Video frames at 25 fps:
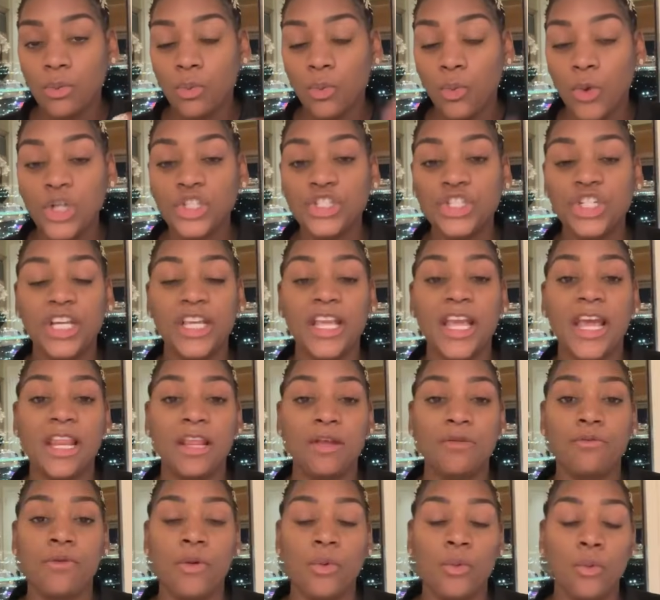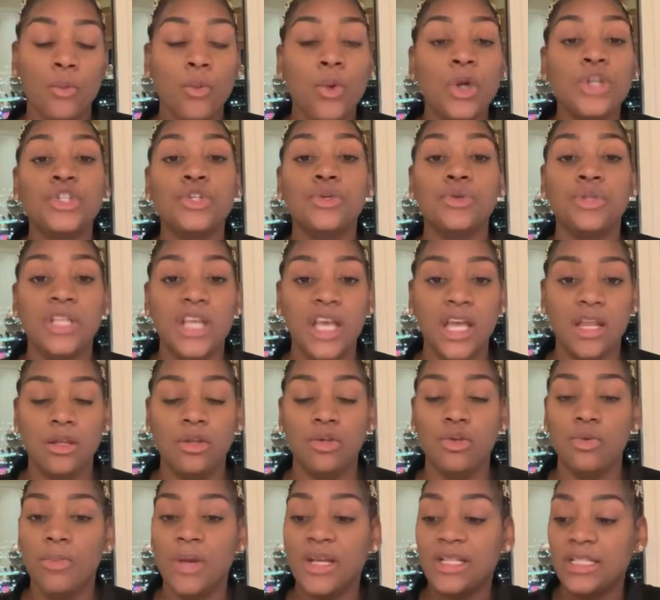what you're getting, what you
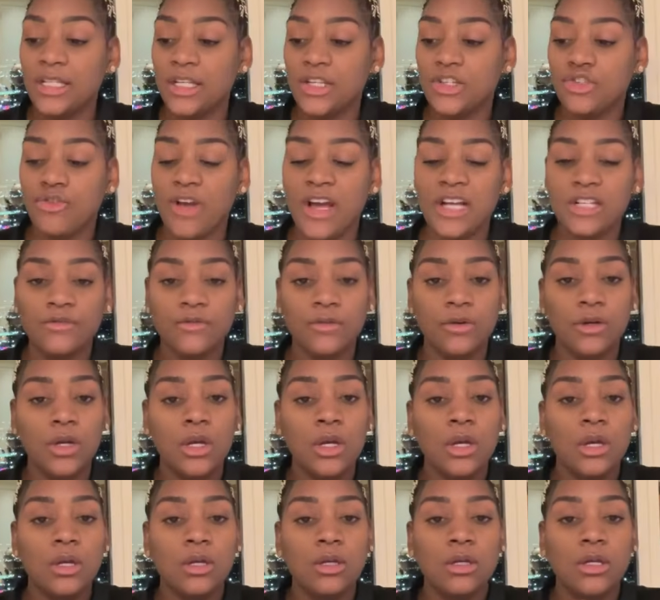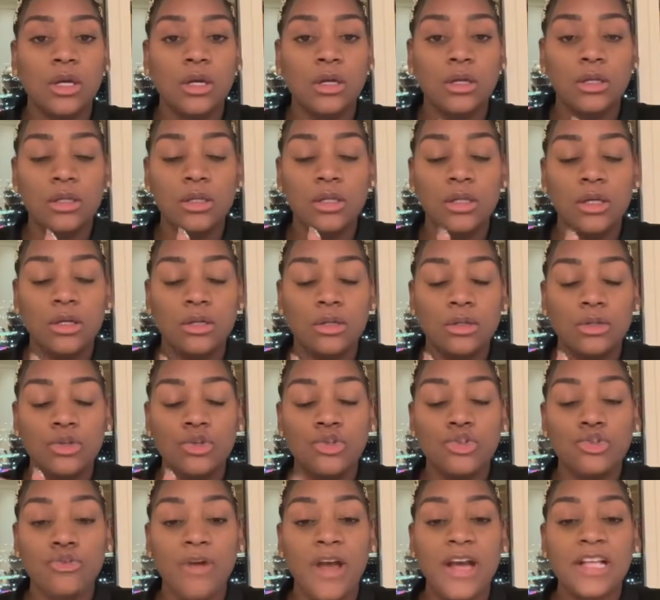did. You basically transfer
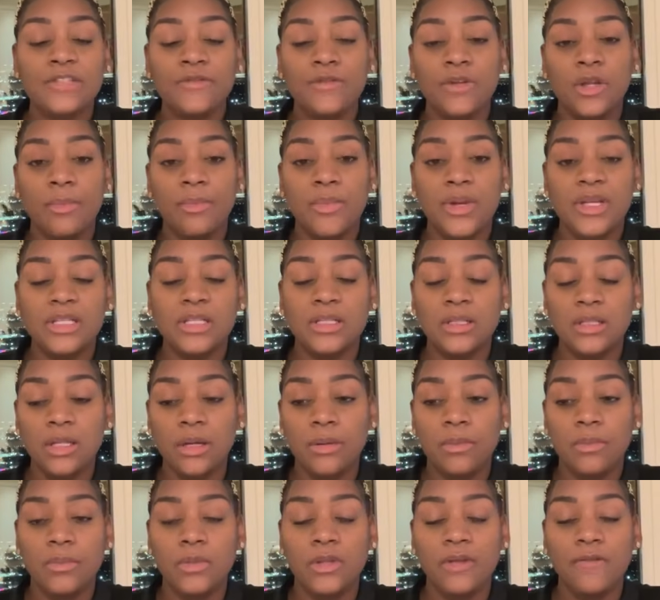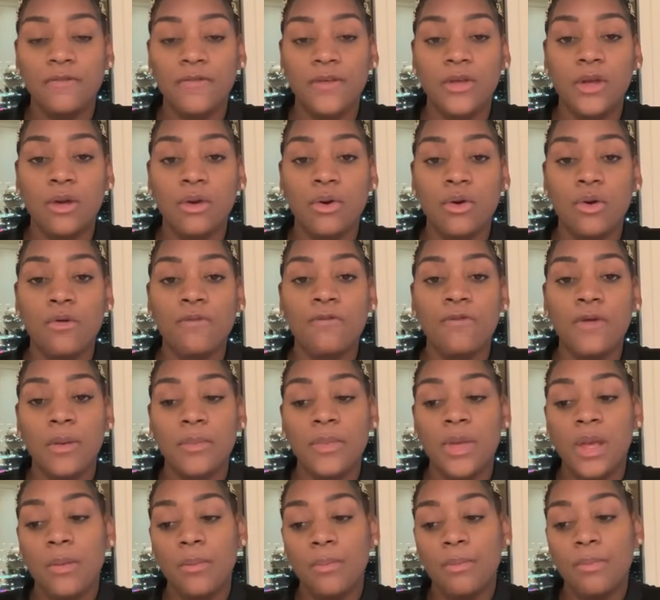you transfer the vehicle
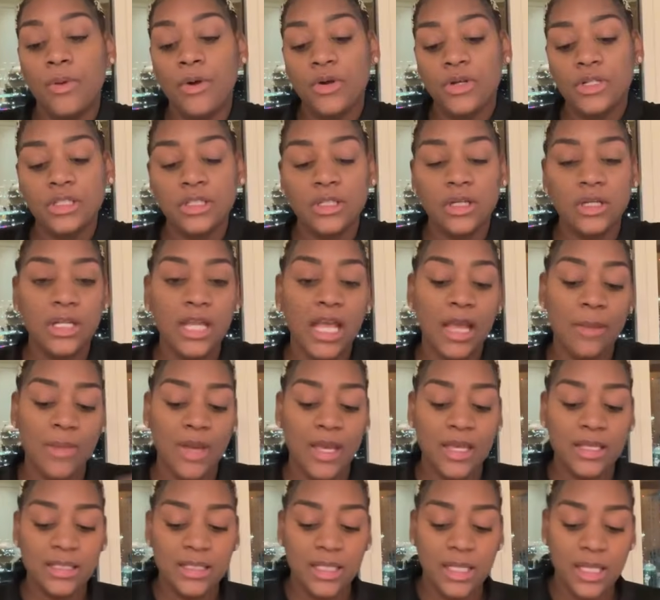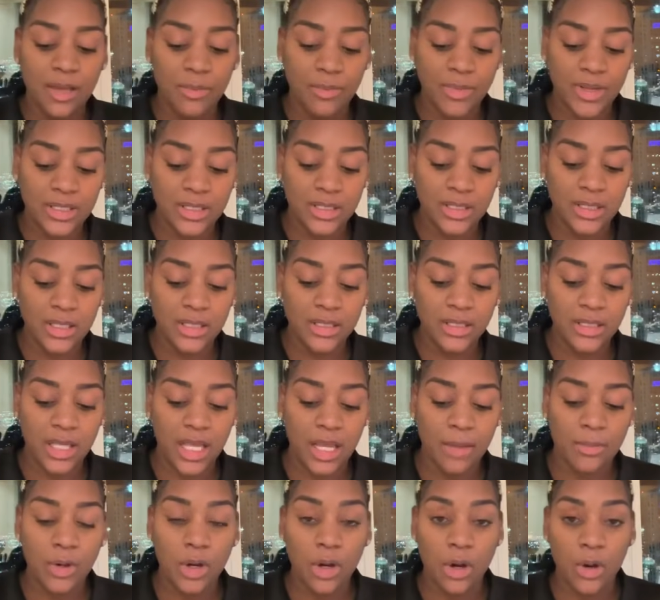from your personal name into your business
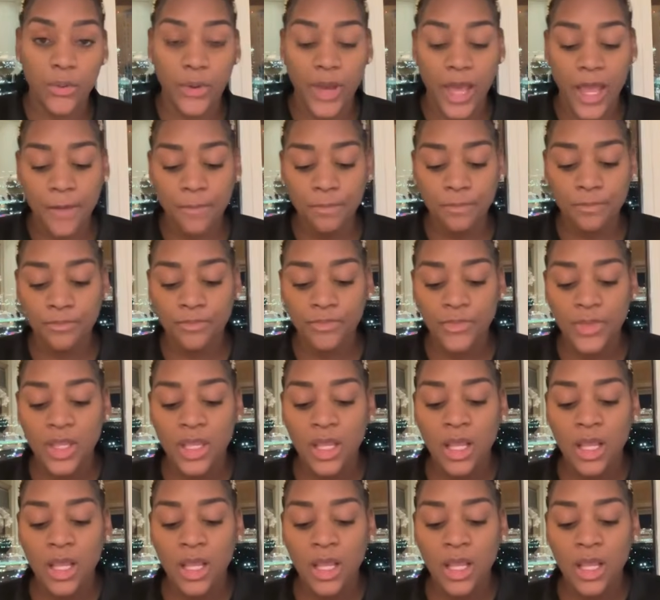name. Okay.